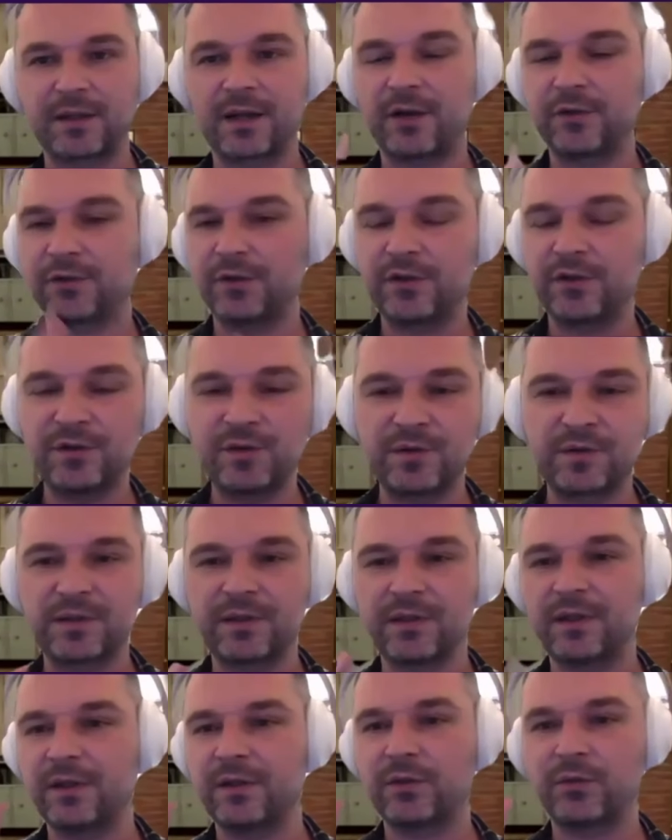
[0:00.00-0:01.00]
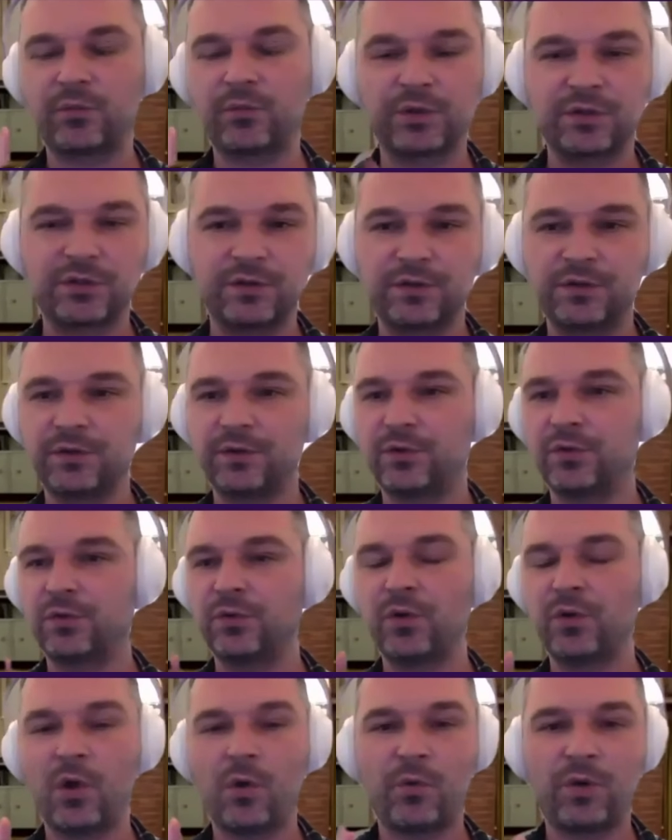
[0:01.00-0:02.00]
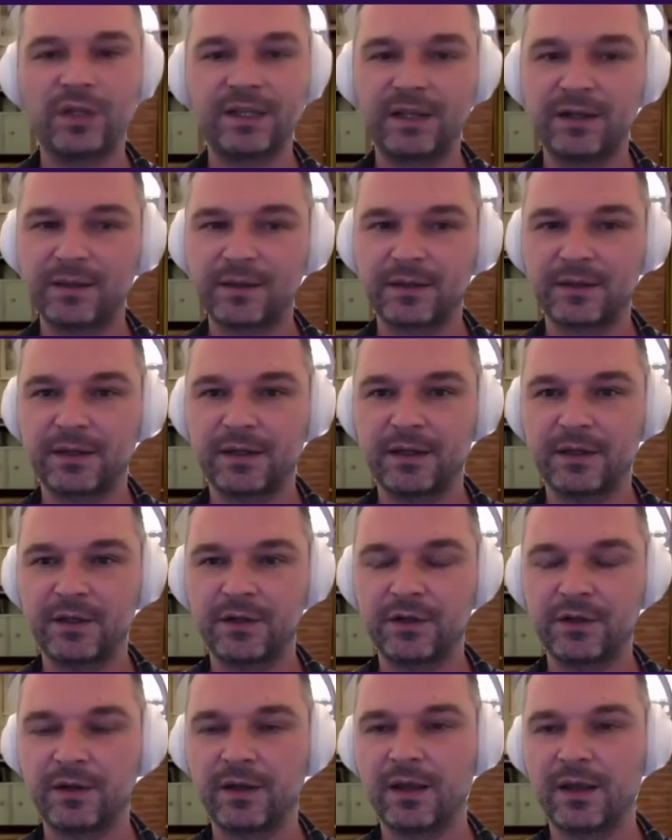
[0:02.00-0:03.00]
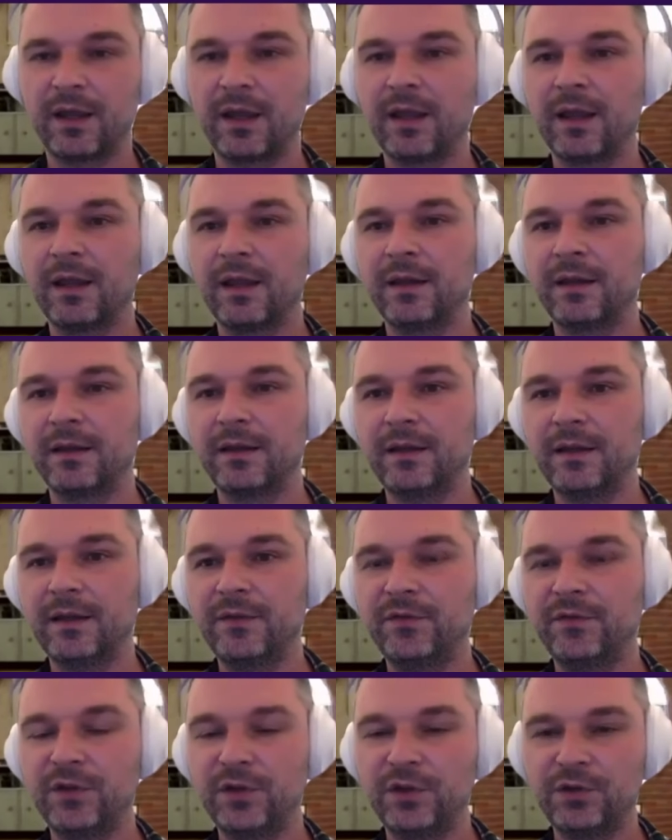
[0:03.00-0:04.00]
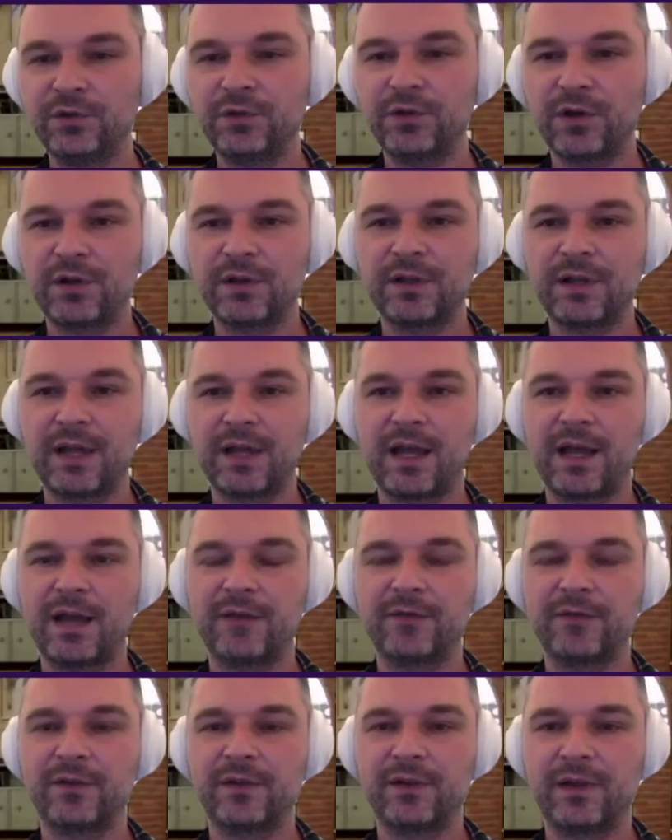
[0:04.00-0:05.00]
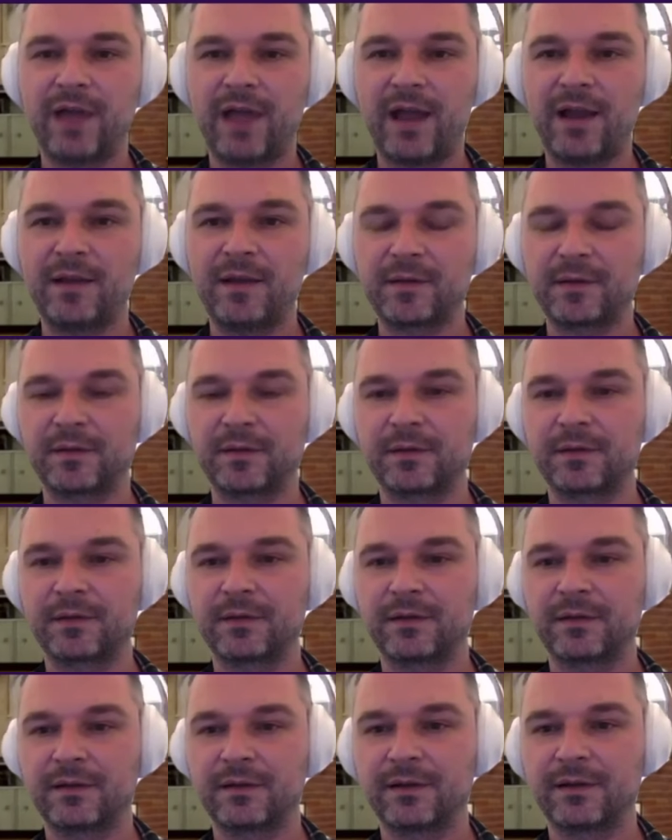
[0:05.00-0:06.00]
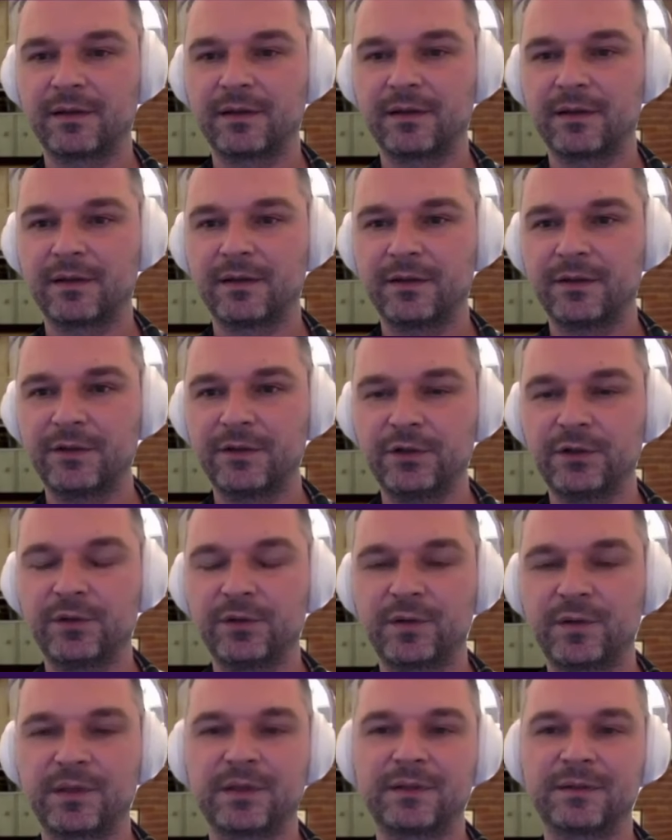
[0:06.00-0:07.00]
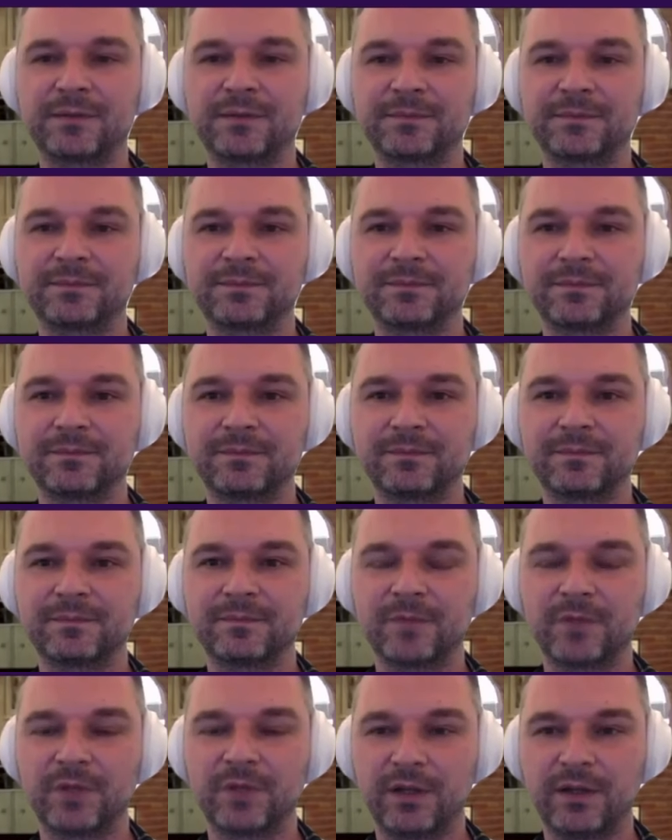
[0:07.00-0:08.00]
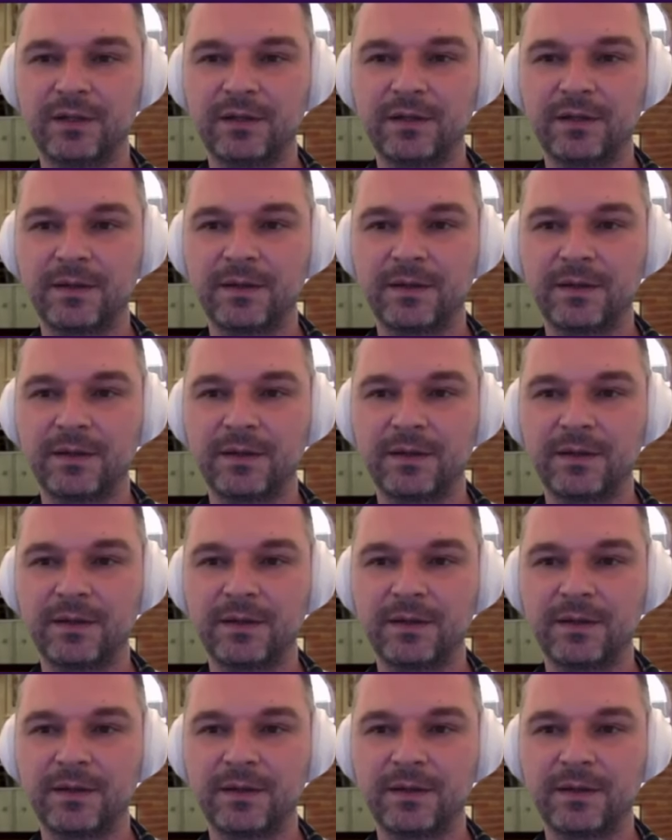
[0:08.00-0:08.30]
how to use it, what to do, what else it can do. If you don't have answers, you're losing, right?